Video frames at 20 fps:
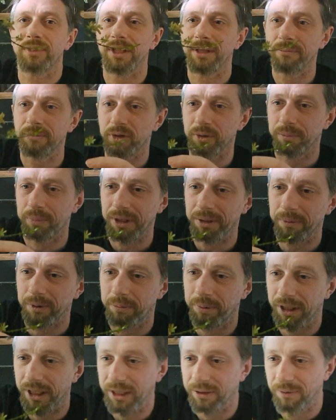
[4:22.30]
seen some people
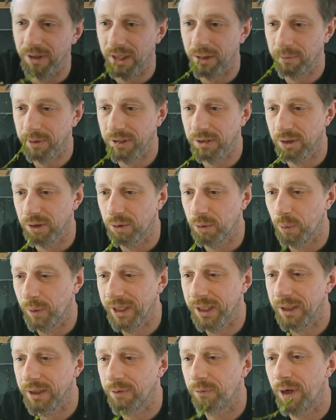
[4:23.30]
playing around with
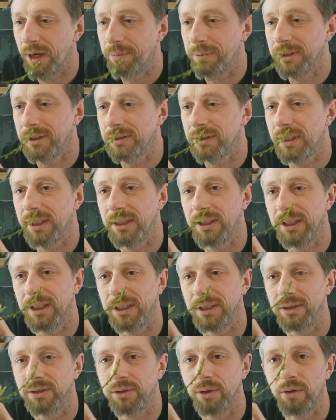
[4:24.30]
Ludwigia repens lately
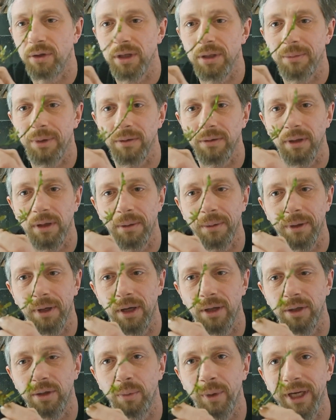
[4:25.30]
and talking about
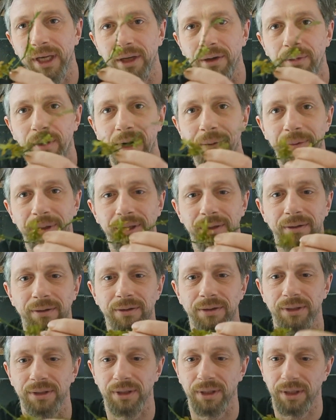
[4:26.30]
Ludwigia
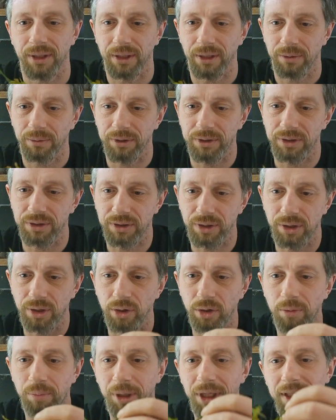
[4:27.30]
repens, which is a
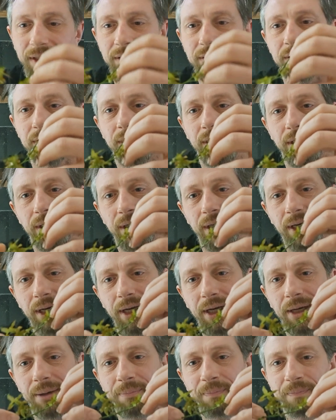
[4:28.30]
cool plant.
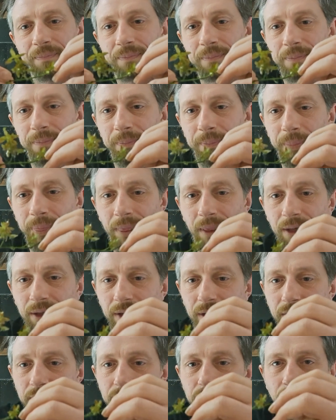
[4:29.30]
Um,
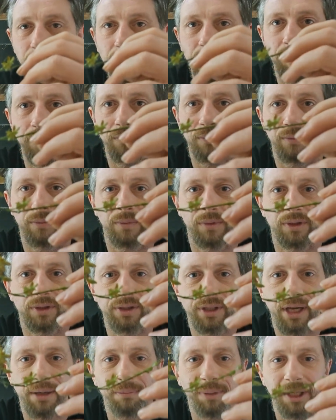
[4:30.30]
so
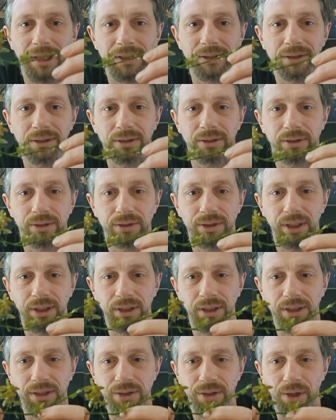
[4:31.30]
stem plants, see
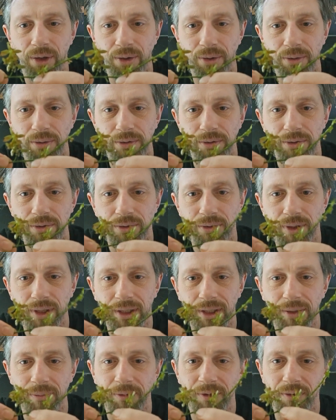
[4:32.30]
these nodes,
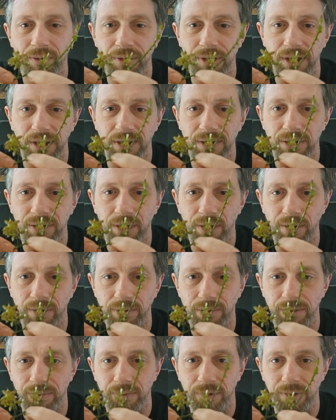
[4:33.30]
and then we've got the internode,
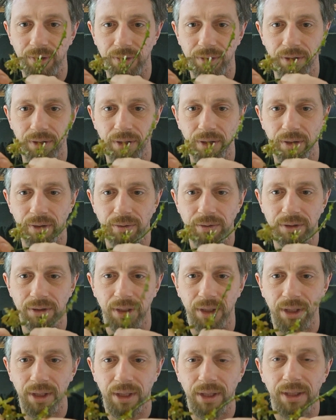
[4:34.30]
we've got the nodes.
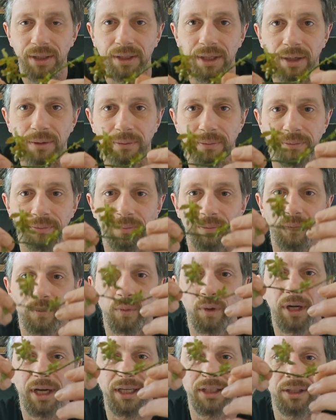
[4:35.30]
Now,
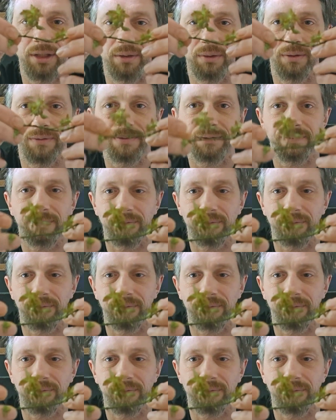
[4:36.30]
what I do if